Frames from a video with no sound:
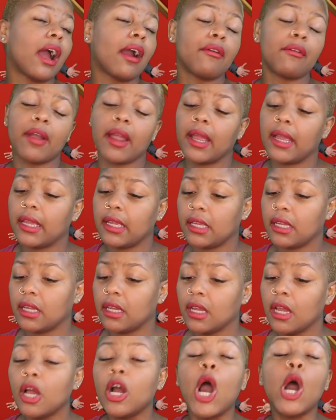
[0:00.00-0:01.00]
All right.
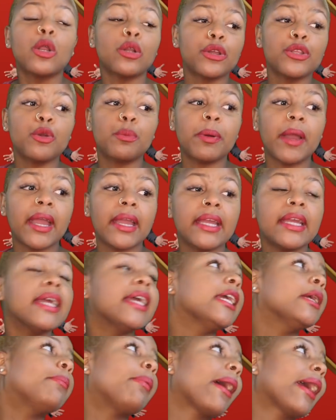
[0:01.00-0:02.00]
Oh, no, you
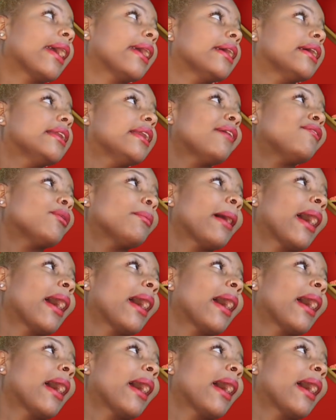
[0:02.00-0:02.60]
paying? He paying. Never